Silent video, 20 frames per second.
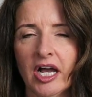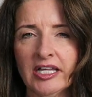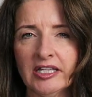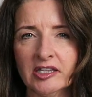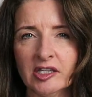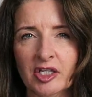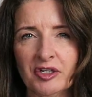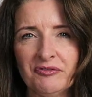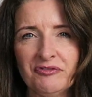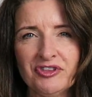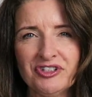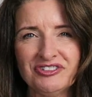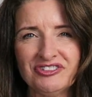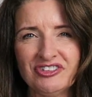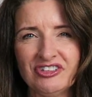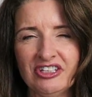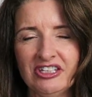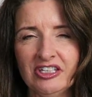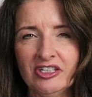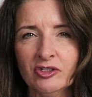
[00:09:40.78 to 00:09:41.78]
I love the
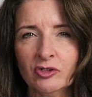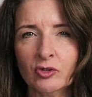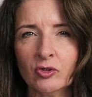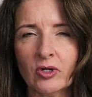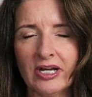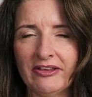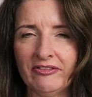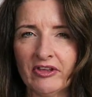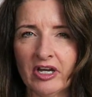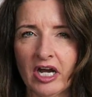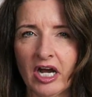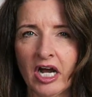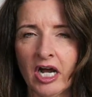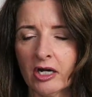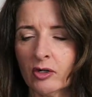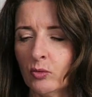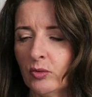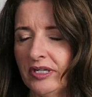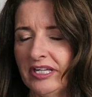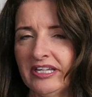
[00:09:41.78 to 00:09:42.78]
teal and the
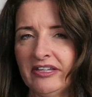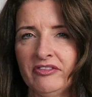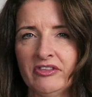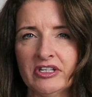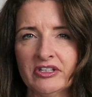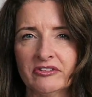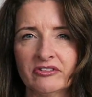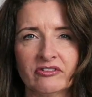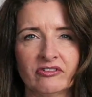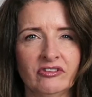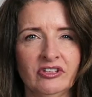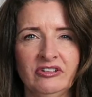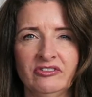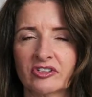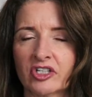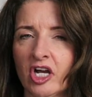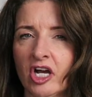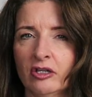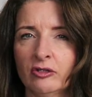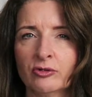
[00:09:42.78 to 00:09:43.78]
aqua in this.
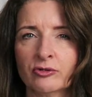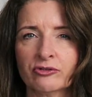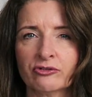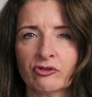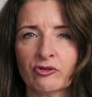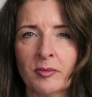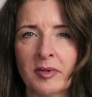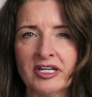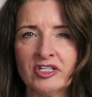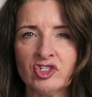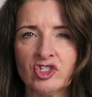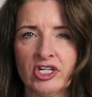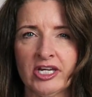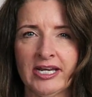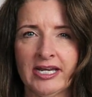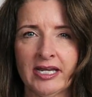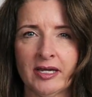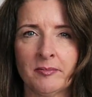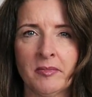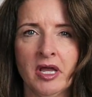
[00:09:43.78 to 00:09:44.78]
These colors are my
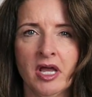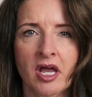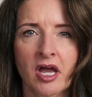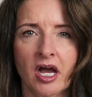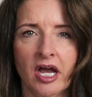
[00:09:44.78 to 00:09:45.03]
jam.